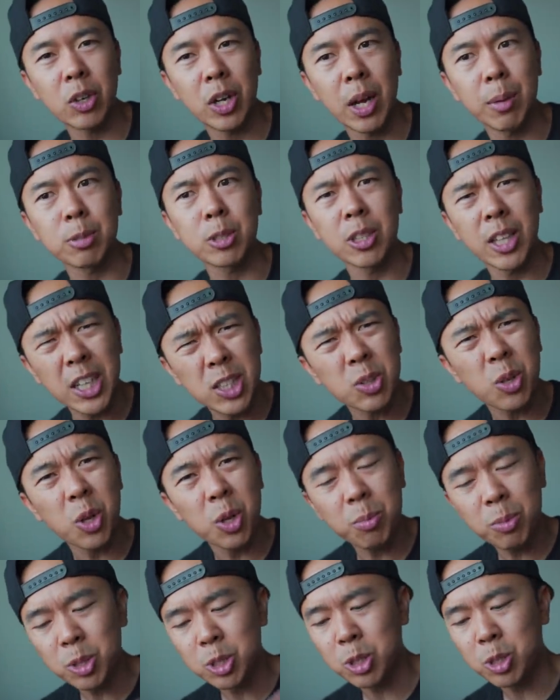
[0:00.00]
grams. So that's
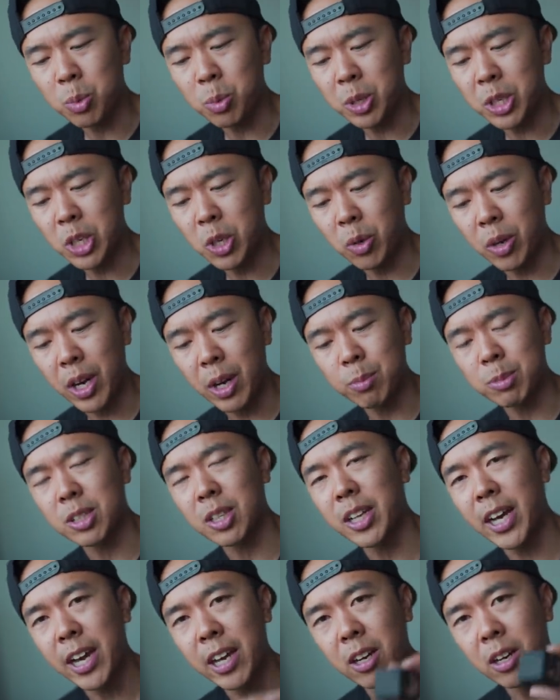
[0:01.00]
almost 20 grams
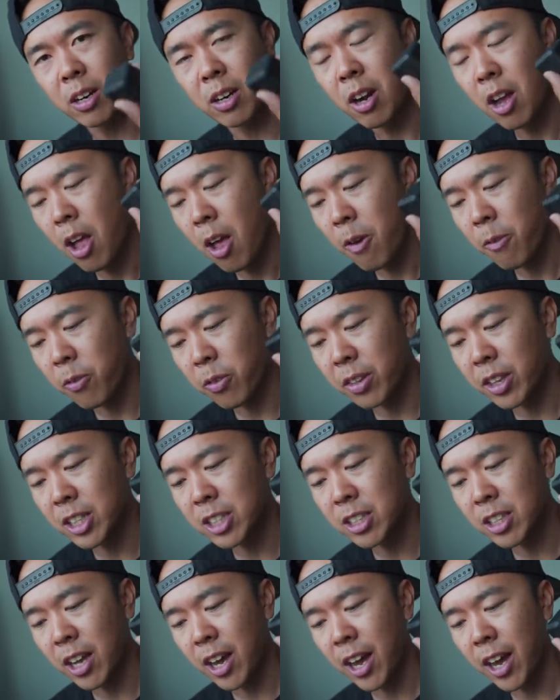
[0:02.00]
lighter for
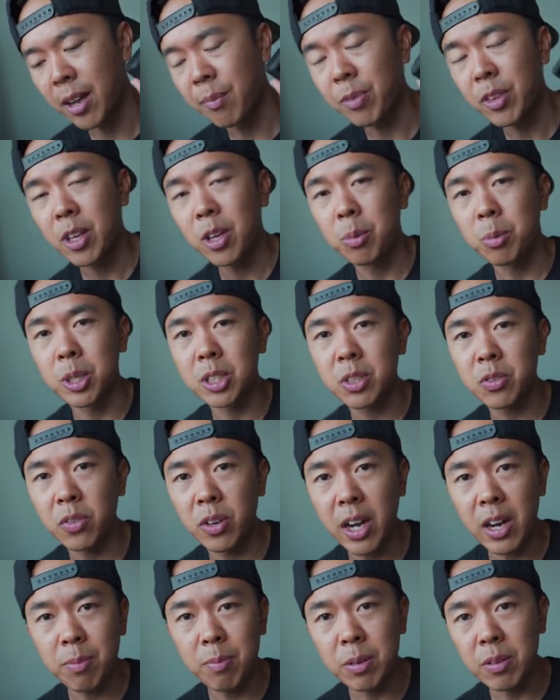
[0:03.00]
this guy, which
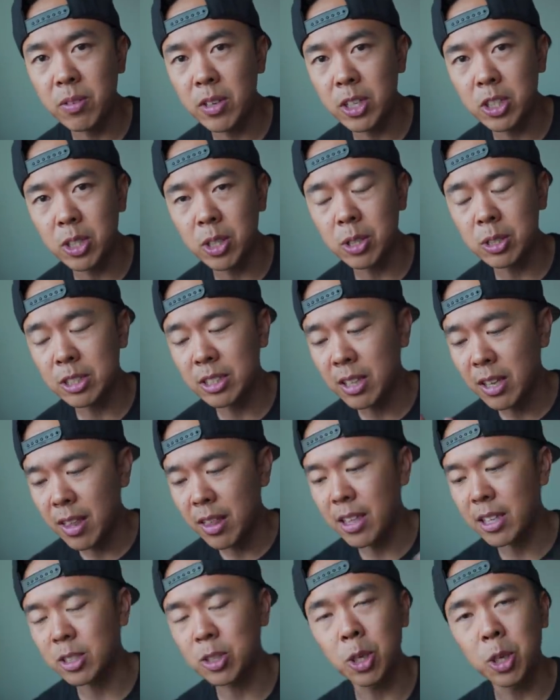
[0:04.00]
for FPV drones
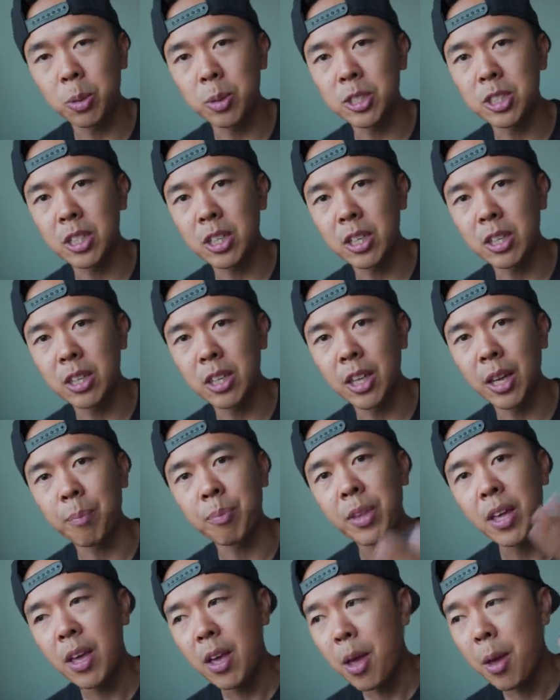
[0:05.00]
is always a good
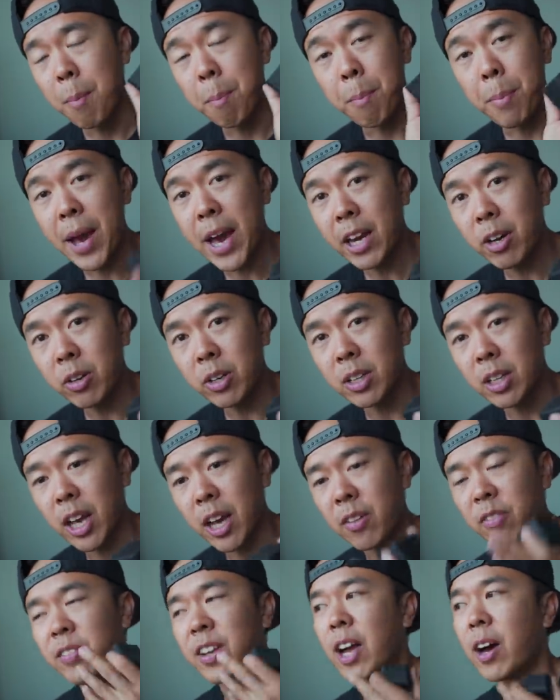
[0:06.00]
thing. Battery
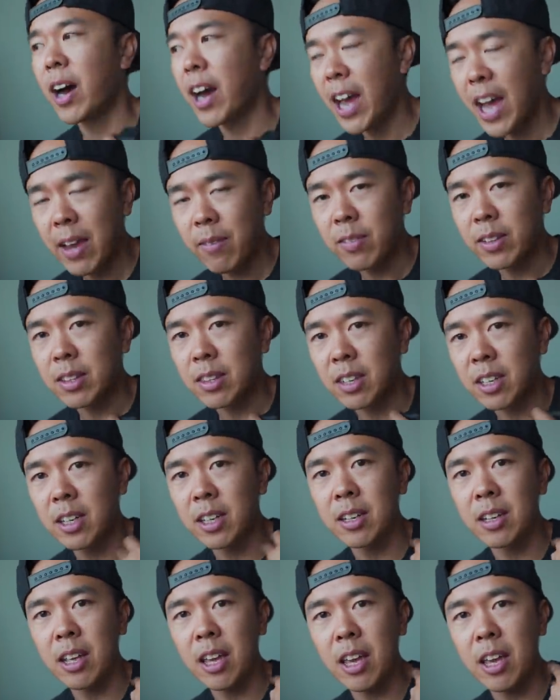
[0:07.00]
life. Now, I haven't
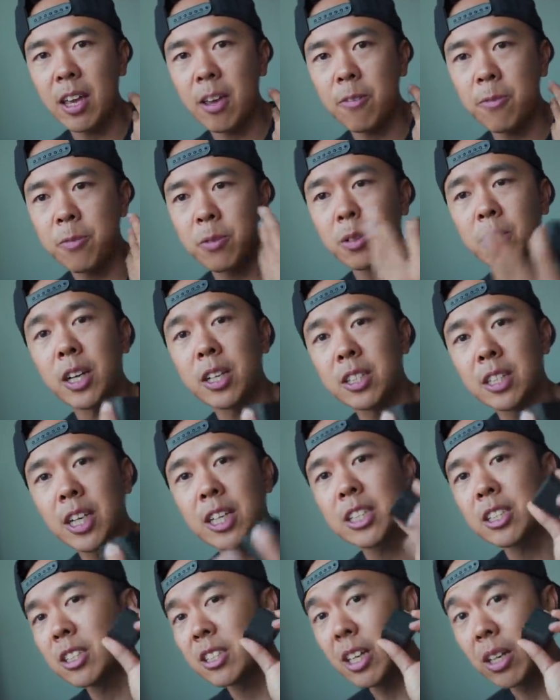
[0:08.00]
done a full-on
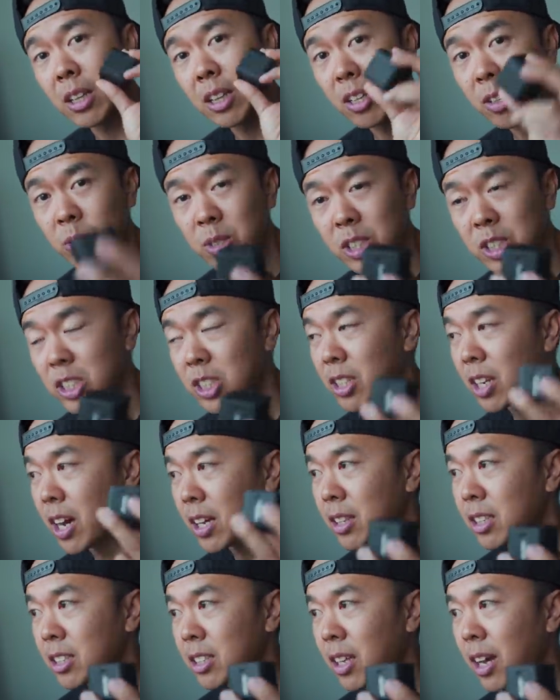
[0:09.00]
test because I literally just
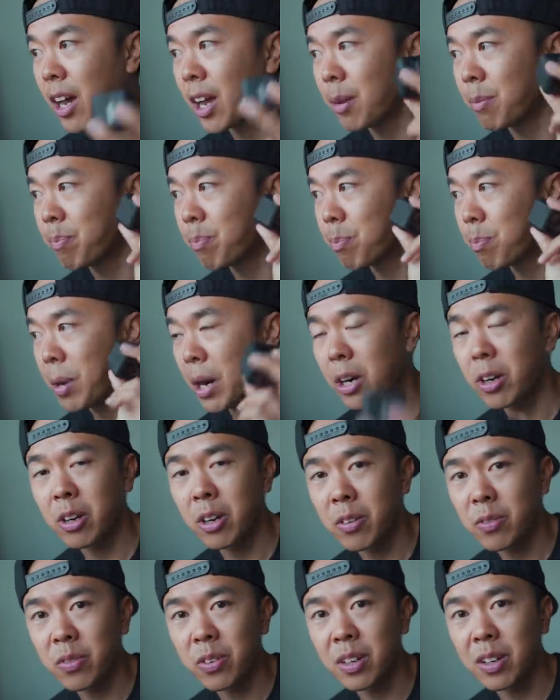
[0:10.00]
got this guy, powered
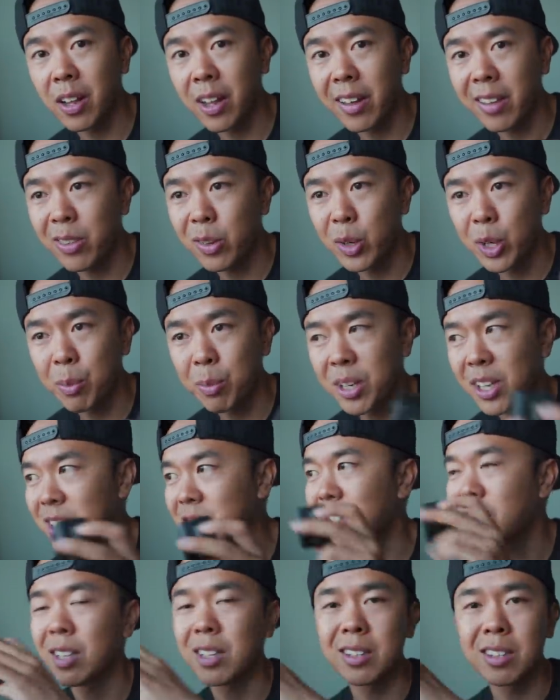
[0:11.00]
it up for like 30
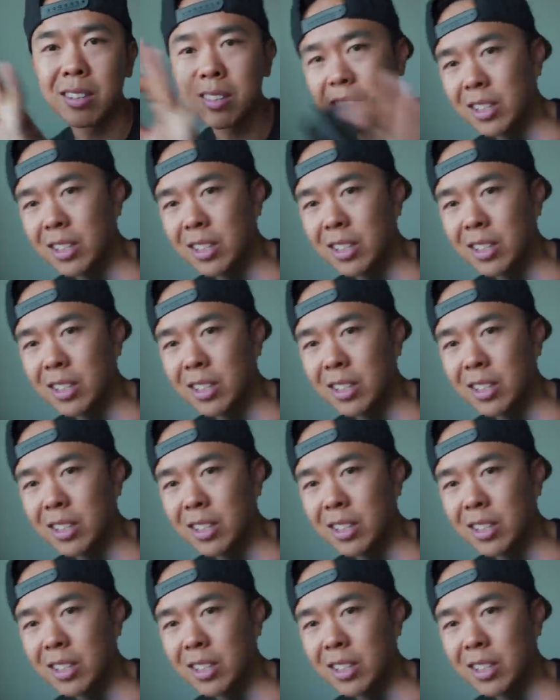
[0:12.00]
minutes and